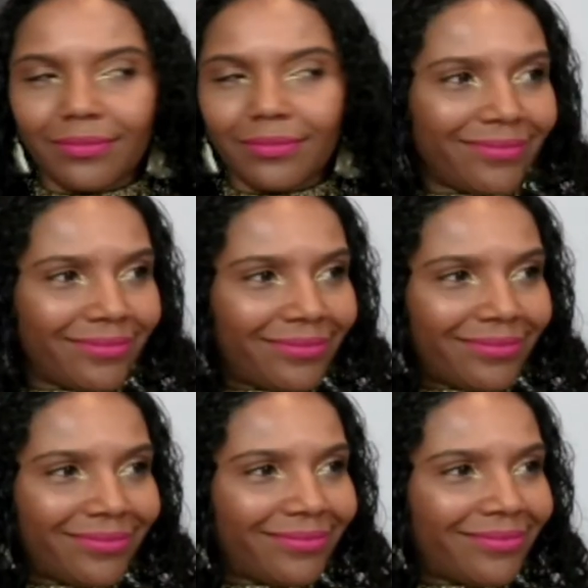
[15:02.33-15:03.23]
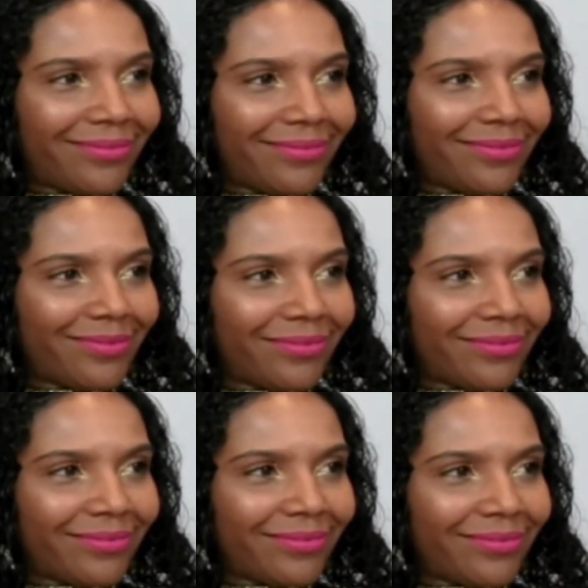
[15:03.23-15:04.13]

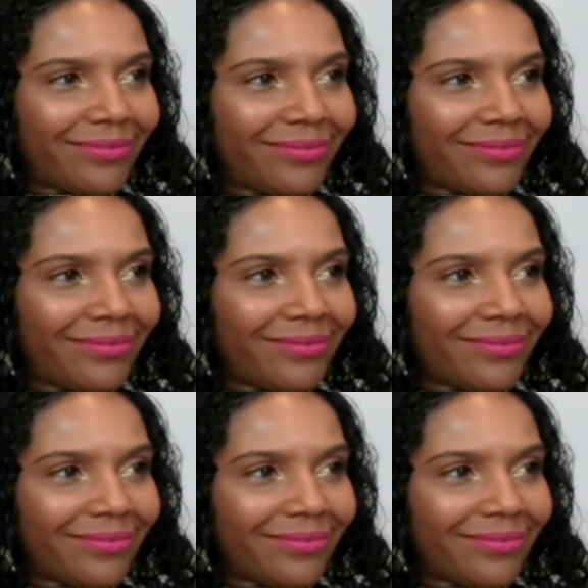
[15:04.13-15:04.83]
The person shown says nothing.